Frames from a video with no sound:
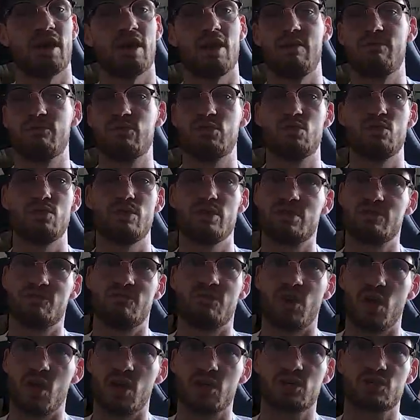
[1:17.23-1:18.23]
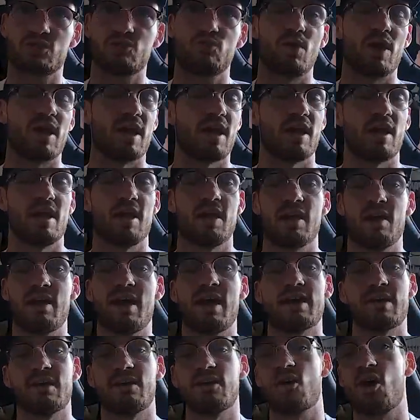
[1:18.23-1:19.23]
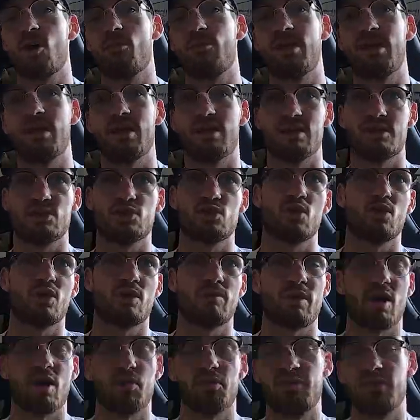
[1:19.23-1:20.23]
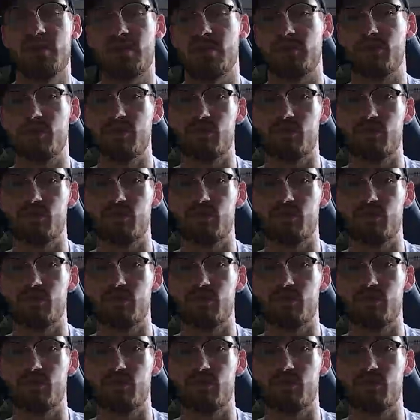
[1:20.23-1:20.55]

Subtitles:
I love to do these vlogs where I can come in and I talk about the